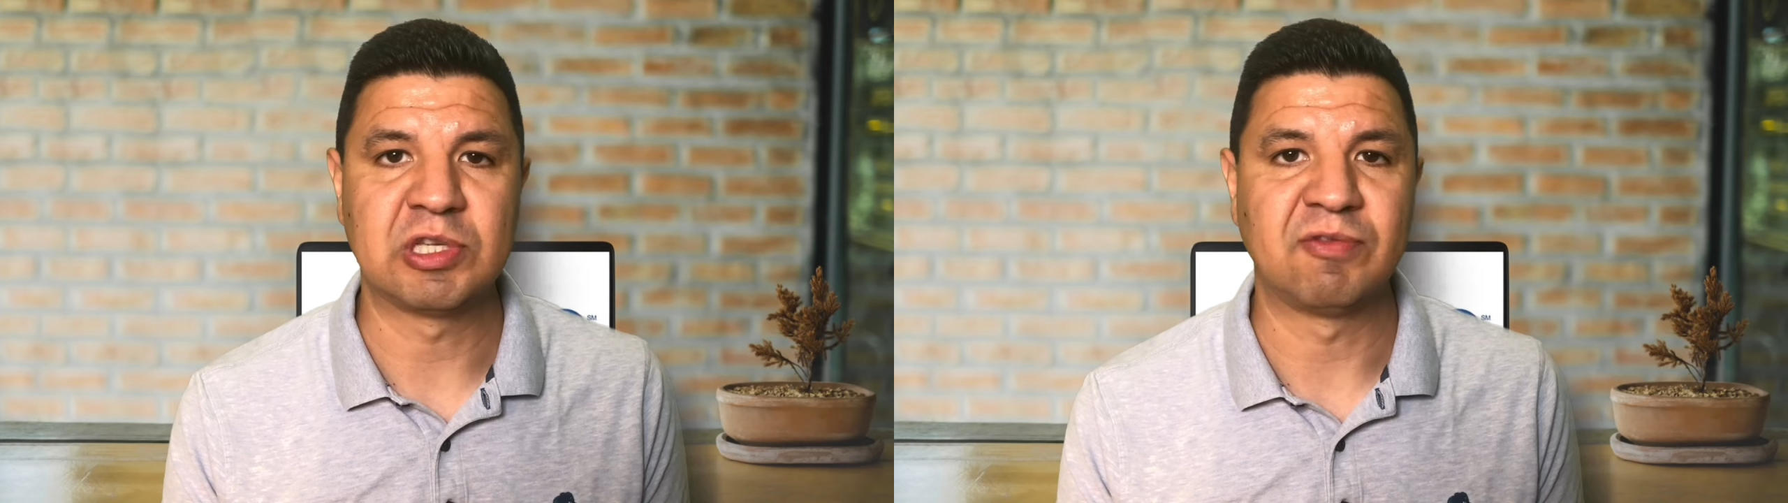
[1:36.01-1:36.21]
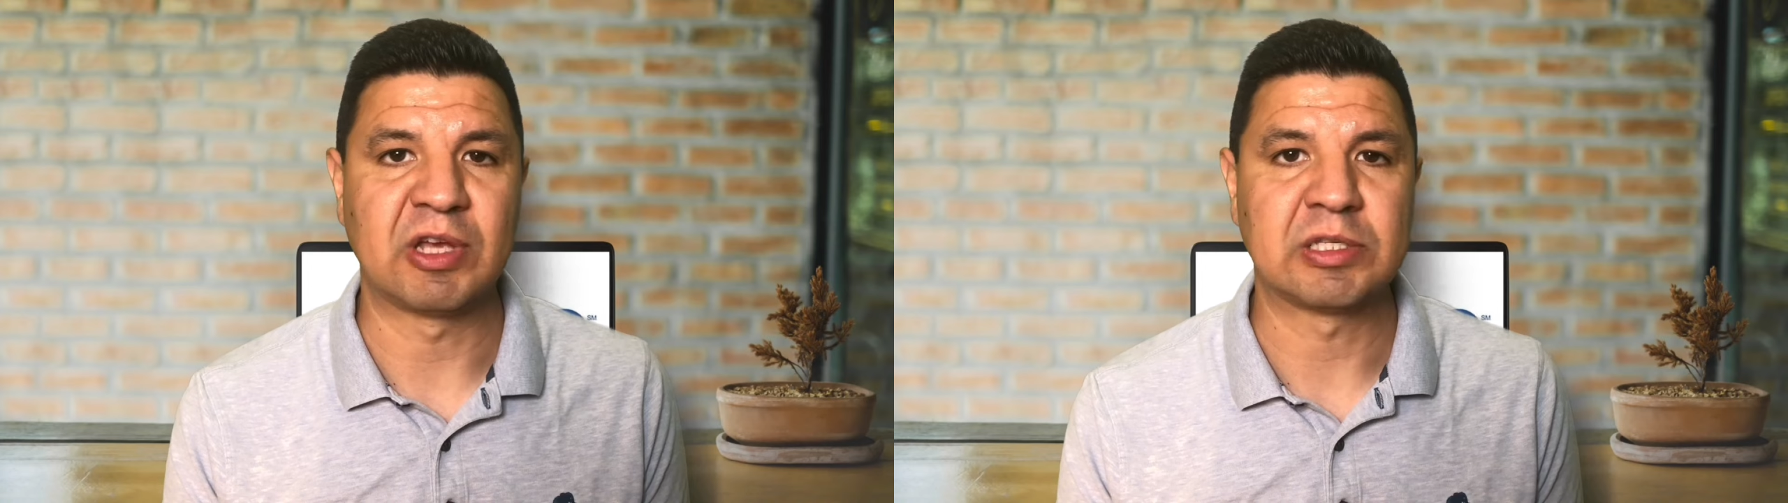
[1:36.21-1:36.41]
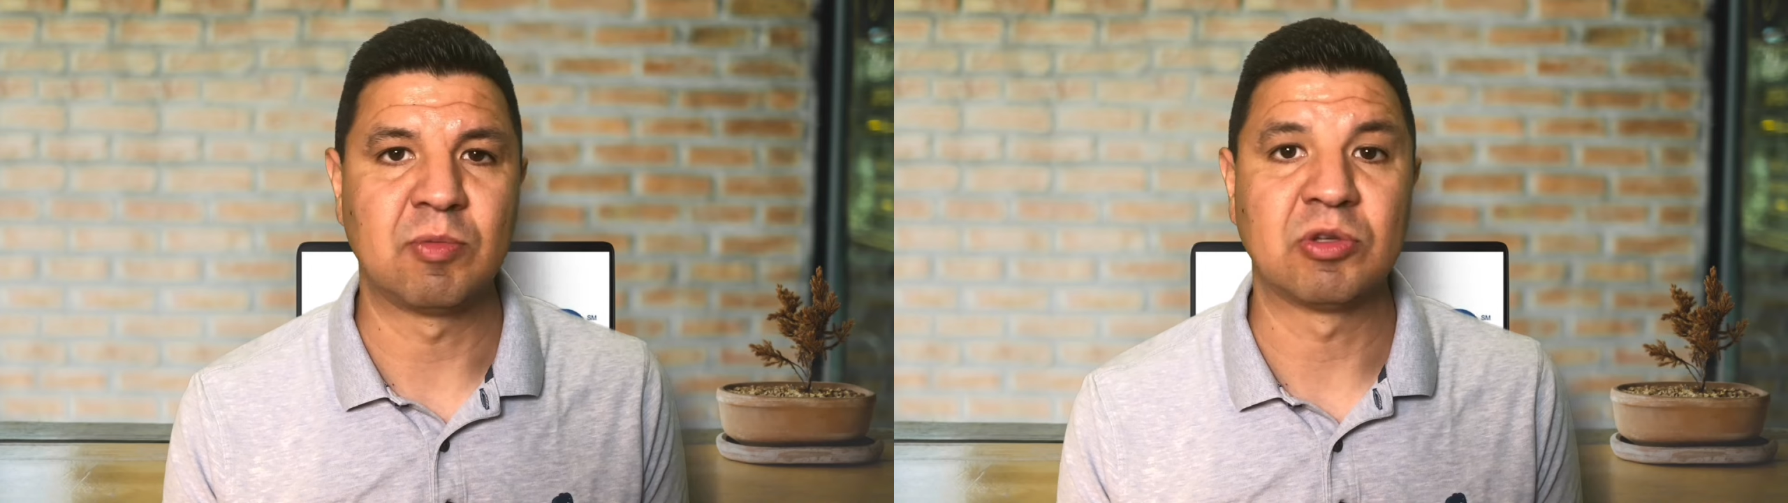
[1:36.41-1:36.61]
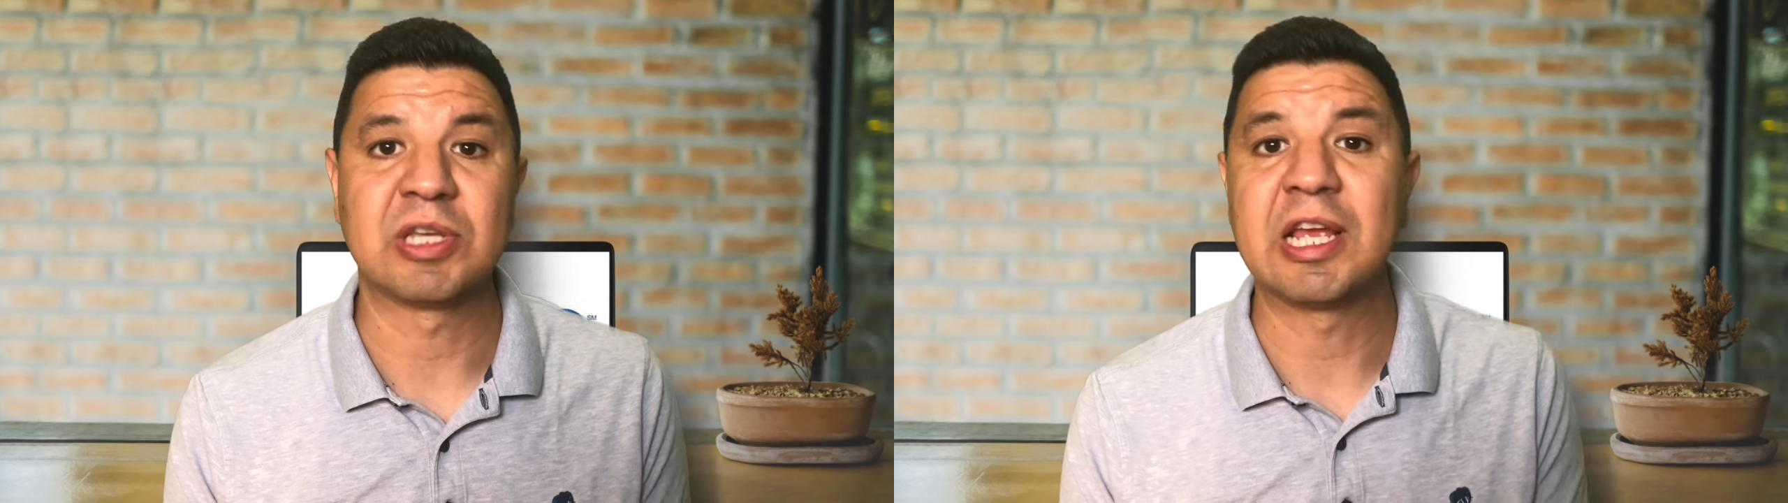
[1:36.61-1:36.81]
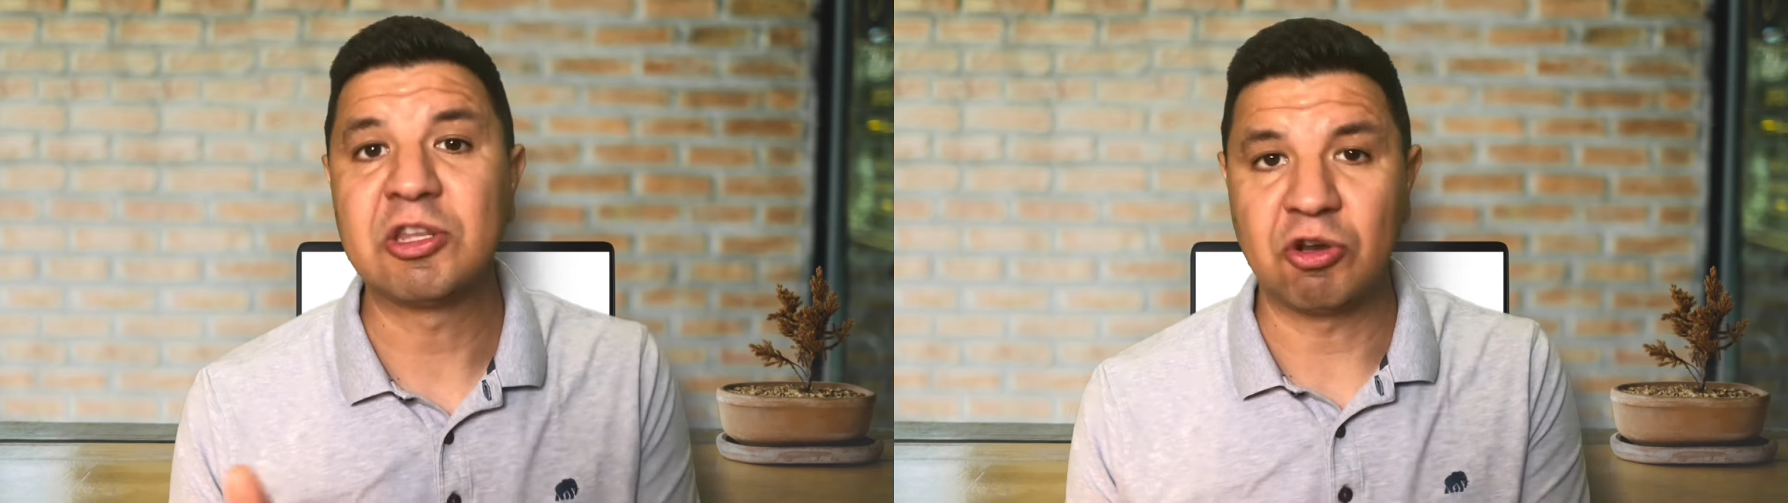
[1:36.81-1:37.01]
and vegetables
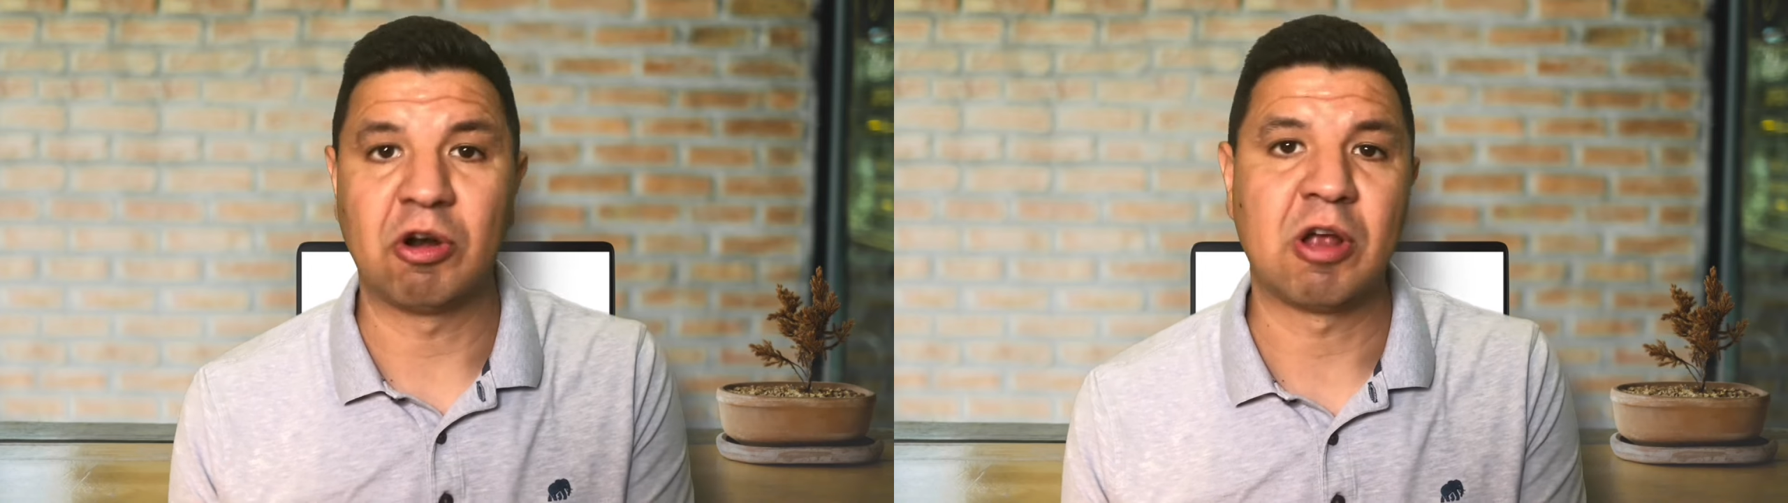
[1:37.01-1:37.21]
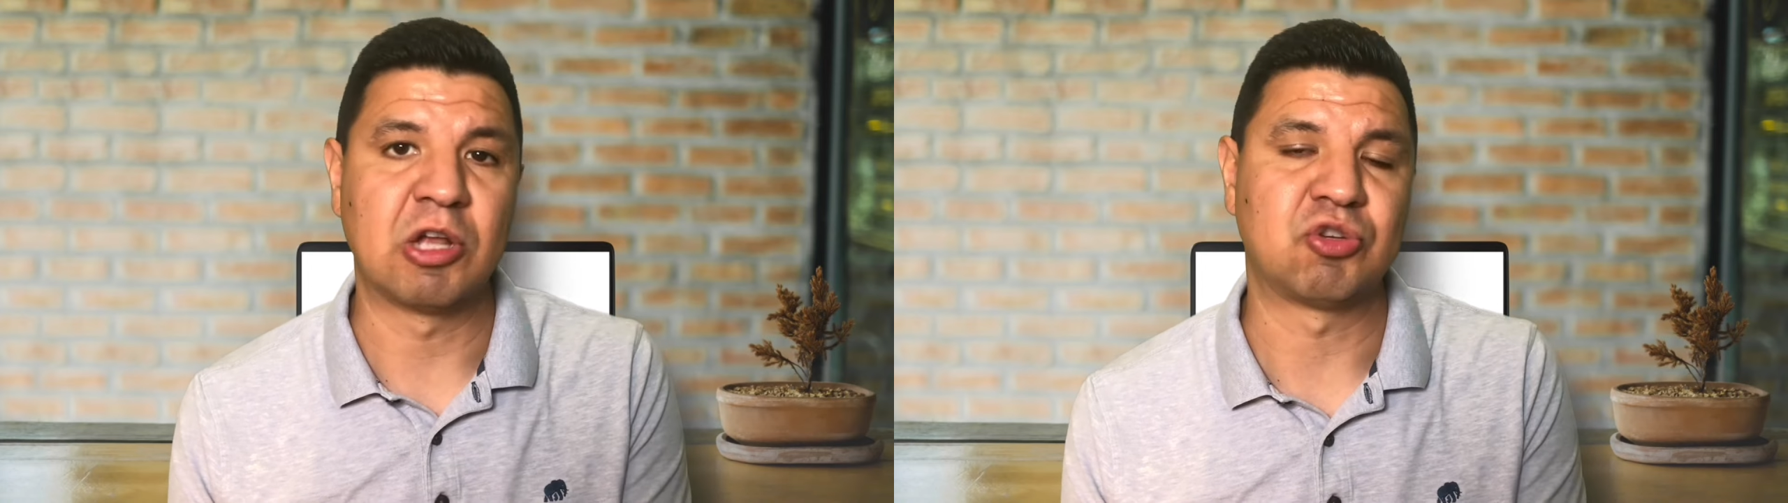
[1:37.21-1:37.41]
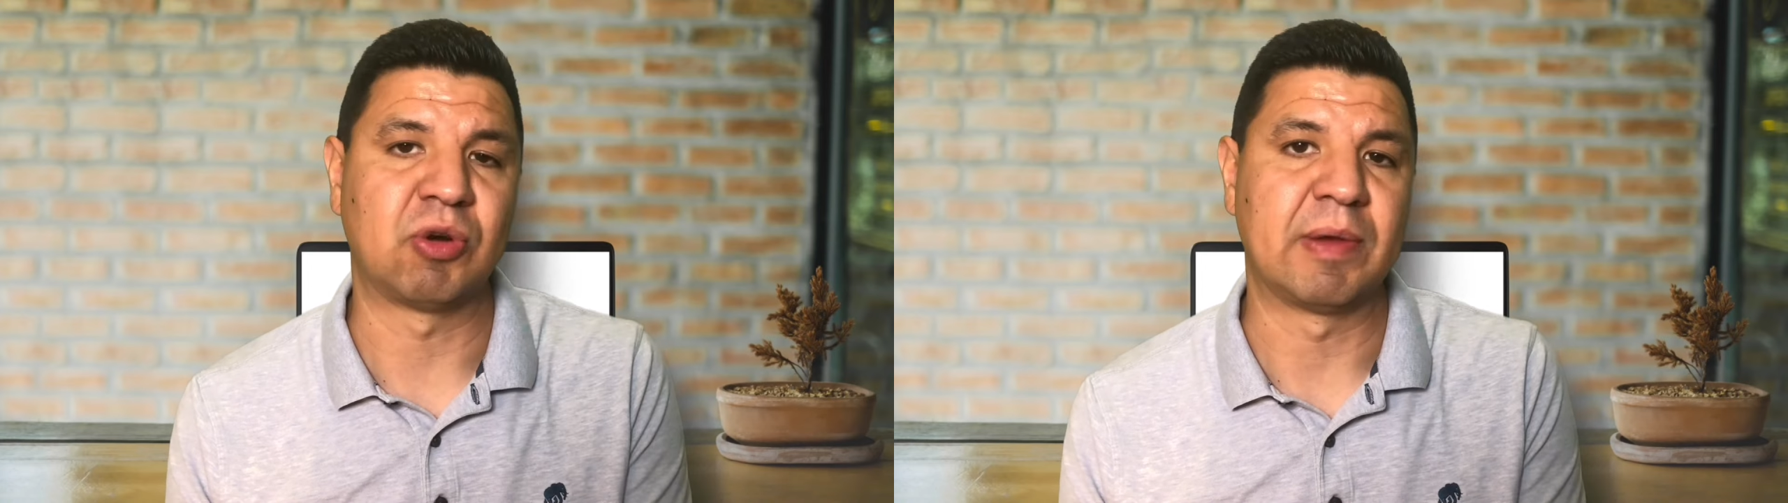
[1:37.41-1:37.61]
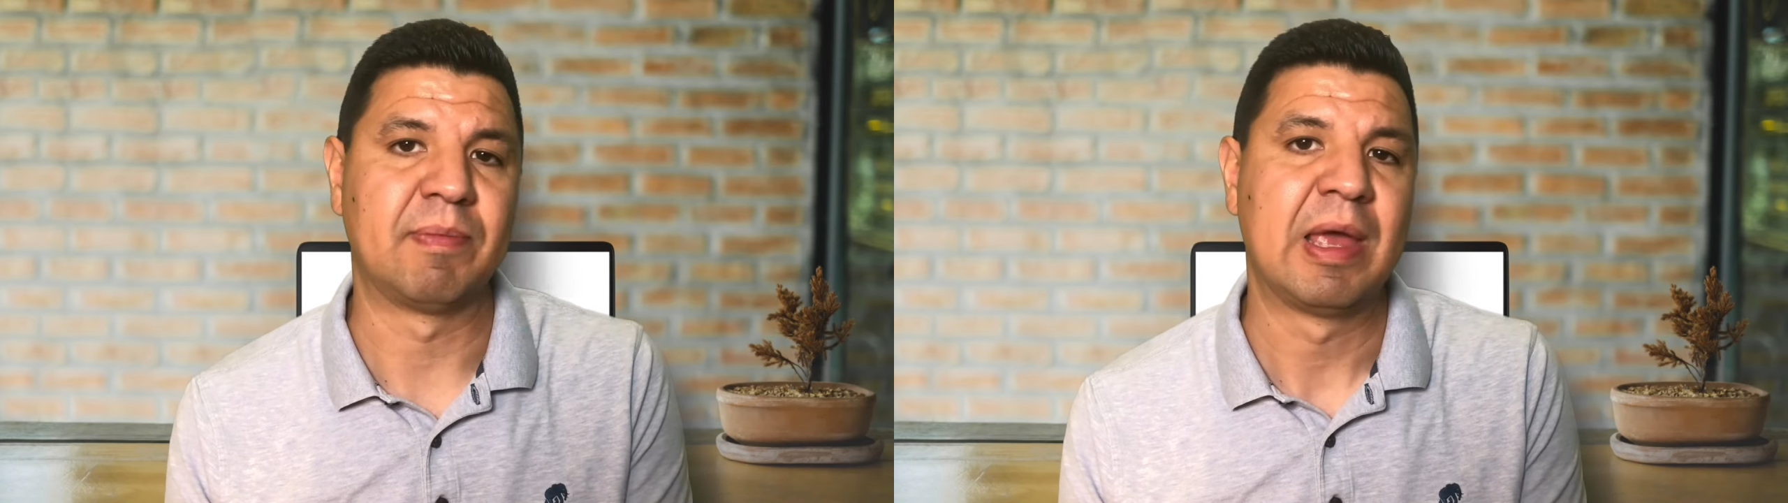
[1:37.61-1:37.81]
into their country.